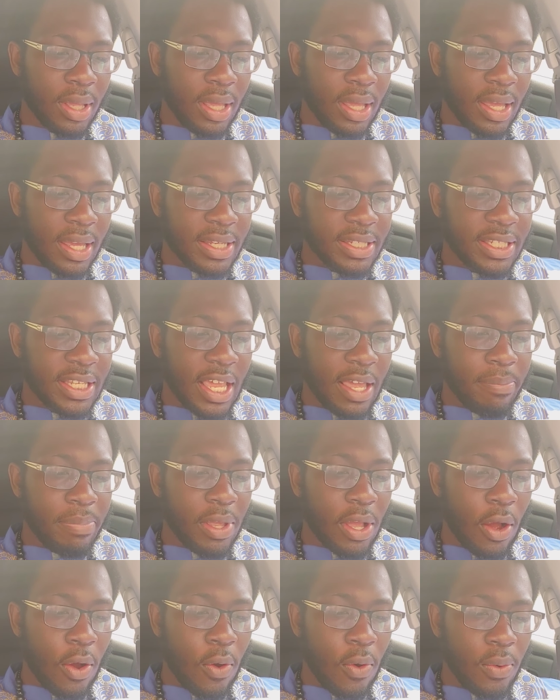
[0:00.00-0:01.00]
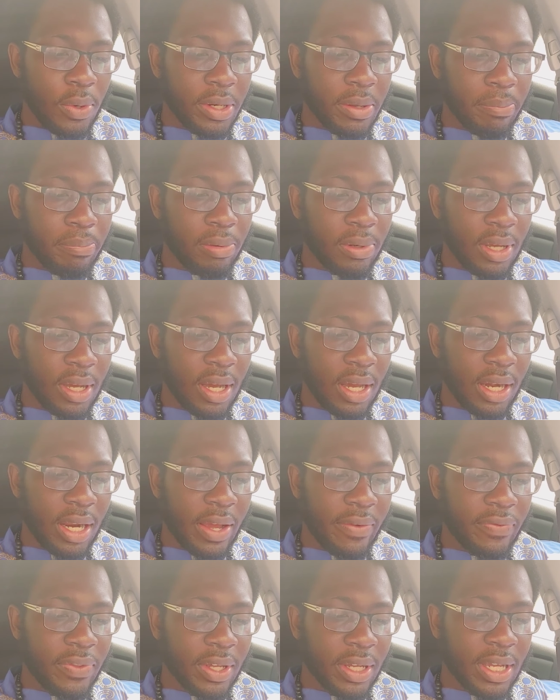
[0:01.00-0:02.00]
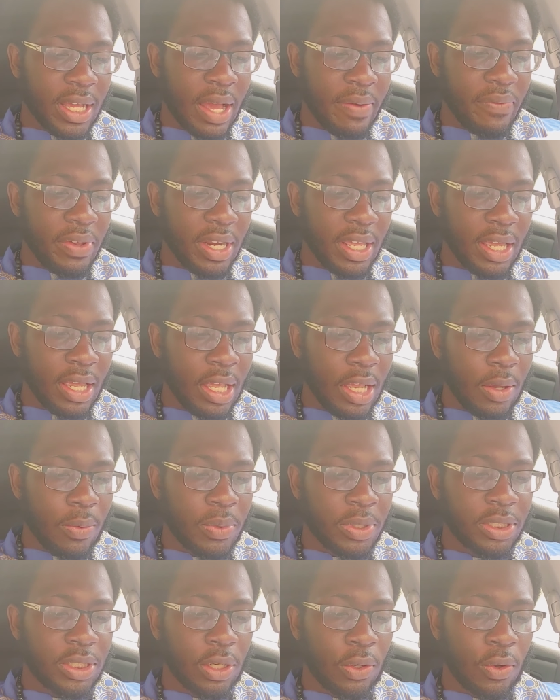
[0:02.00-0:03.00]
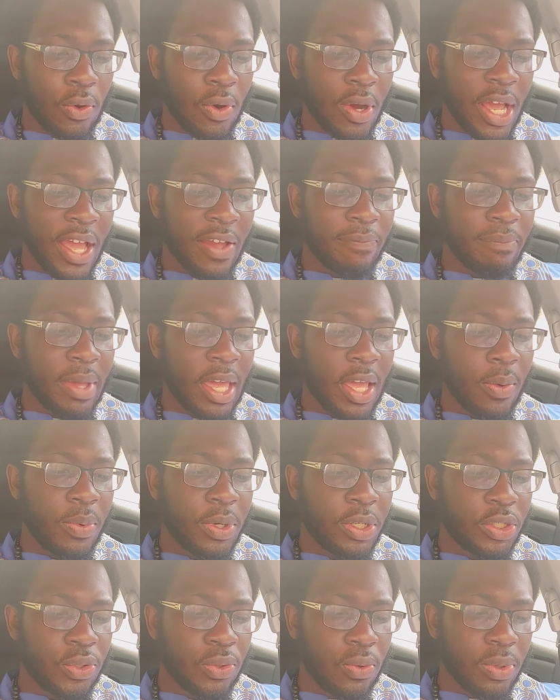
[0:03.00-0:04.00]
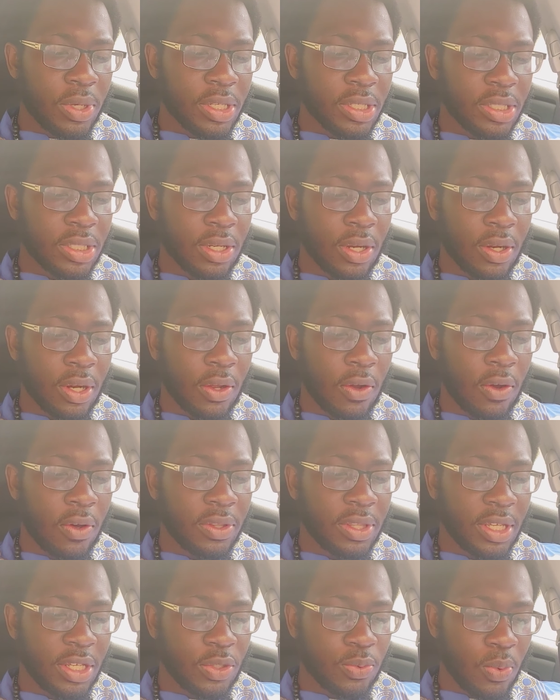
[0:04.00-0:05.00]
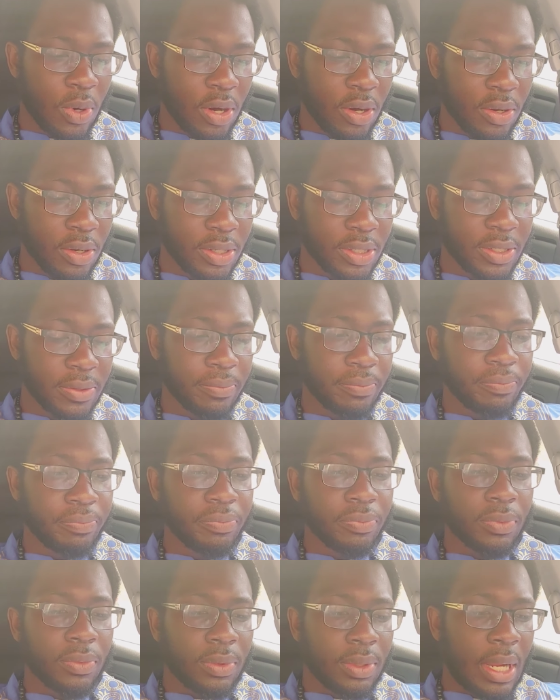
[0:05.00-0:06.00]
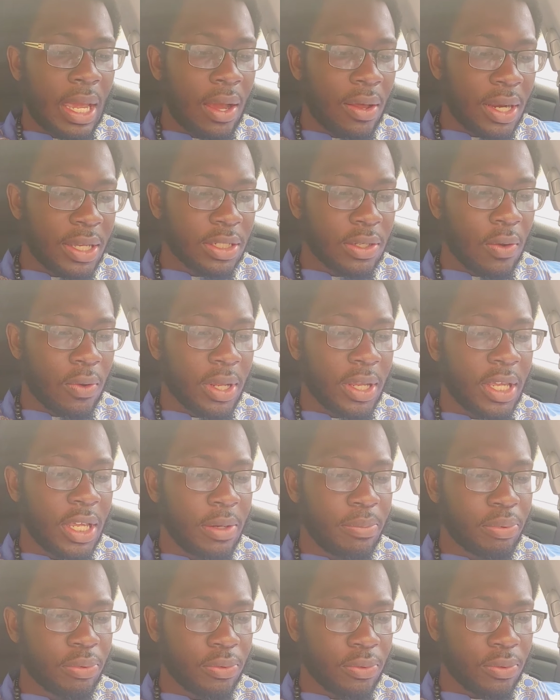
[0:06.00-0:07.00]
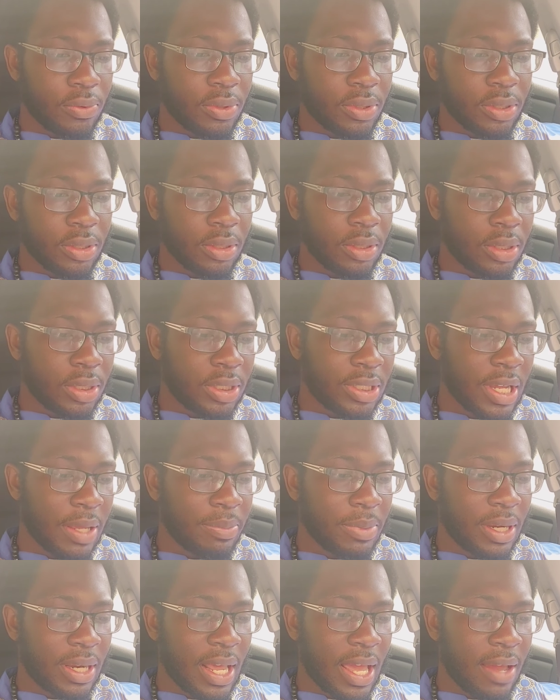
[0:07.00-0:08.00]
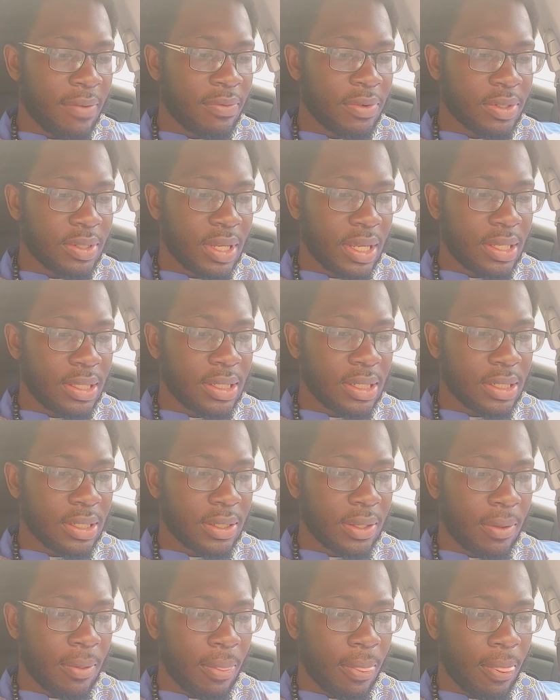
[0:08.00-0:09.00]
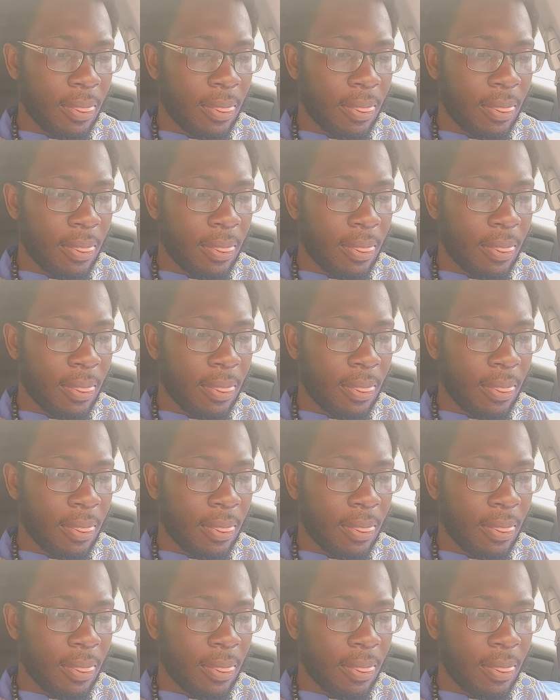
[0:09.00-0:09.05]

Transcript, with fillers: and said, Behold, the blood of the covenant which the Lord hath made with you concerning all these words. Now let's go to Hebrews chapter 9, verse 18.